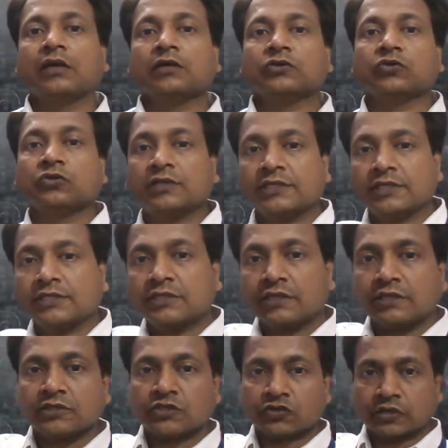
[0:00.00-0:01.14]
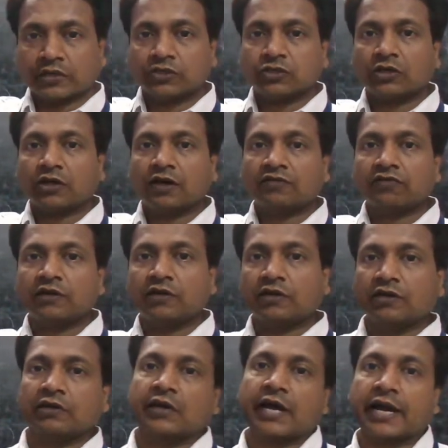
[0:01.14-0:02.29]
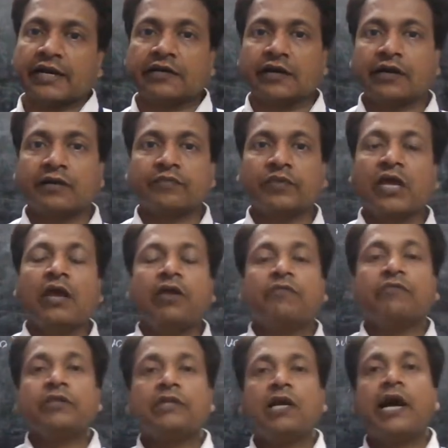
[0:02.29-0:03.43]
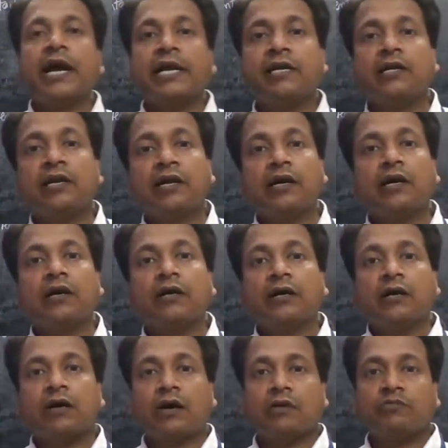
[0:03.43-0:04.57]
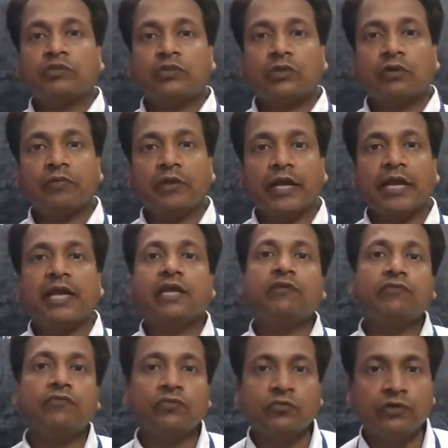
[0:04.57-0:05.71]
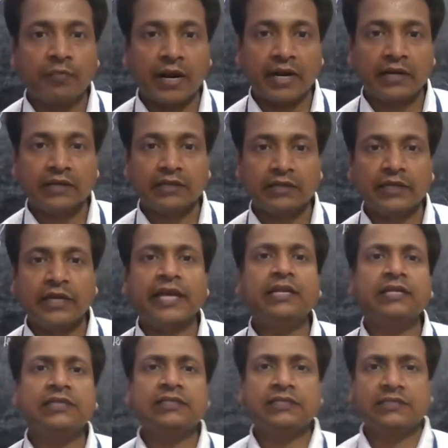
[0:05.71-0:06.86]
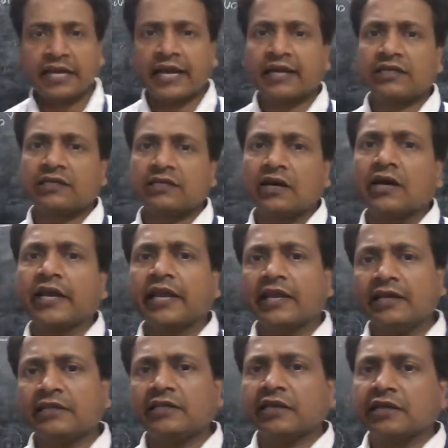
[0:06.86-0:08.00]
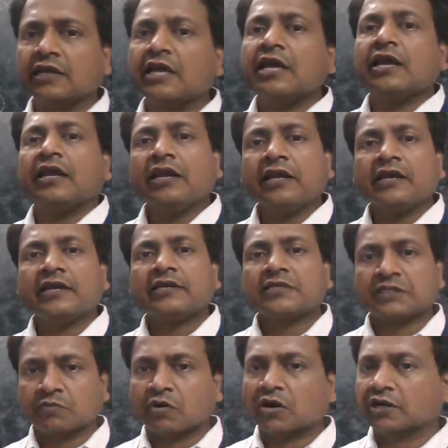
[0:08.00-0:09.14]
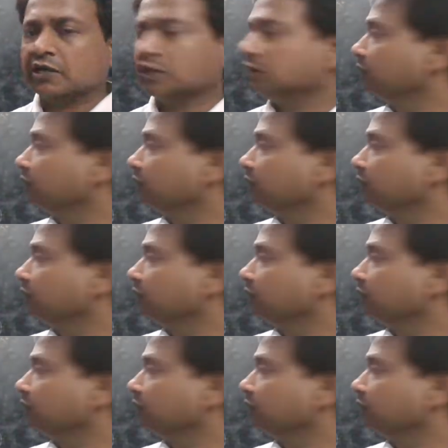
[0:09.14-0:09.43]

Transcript: So this is the structure of a hydra. When the hydra absorbs any food particle, any insect, anything near its body,